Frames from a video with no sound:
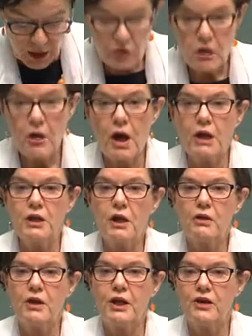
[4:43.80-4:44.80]
So I
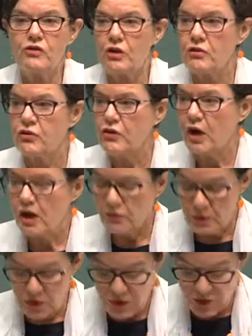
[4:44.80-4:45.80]
know he's on side
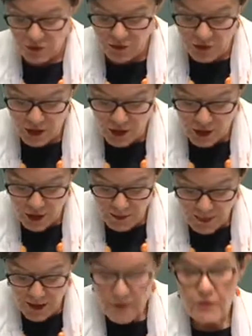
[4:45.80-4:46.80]
with this.
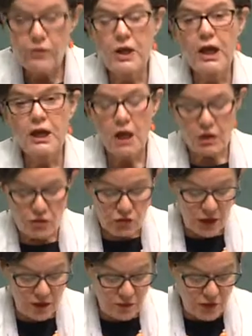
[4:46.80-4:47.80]
But if we are going
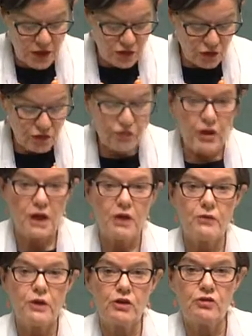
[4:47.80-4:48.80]
to have regional
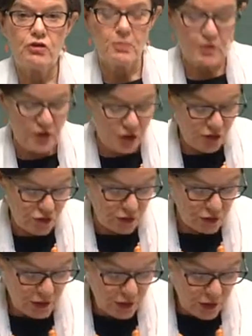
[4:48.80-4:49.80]
Australia reach its
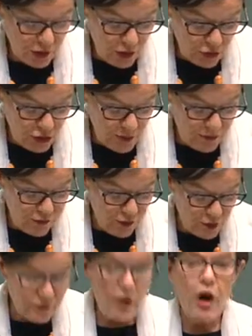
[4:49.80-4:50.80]
potential, to be
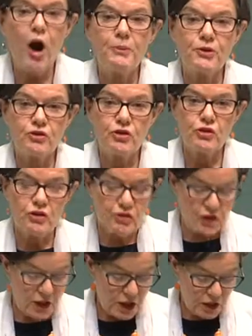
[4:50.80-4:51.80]
full of
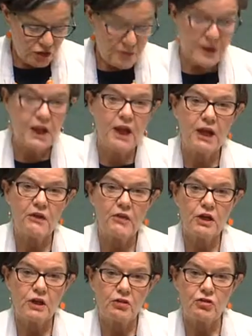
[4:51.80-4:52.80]
opportunity, to be
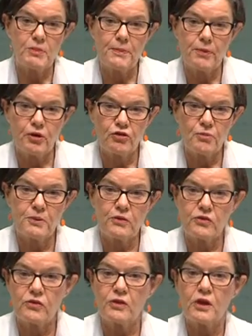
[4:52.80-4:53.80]
caring, to be
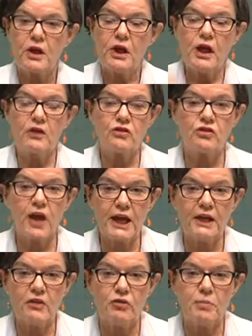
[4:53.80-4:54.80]
prosperous, and to
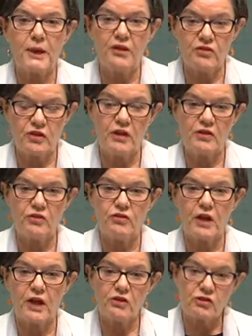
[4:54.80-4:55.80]
take its place in this
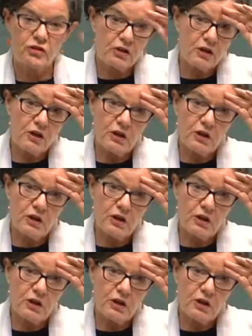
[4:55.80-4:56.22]
nation,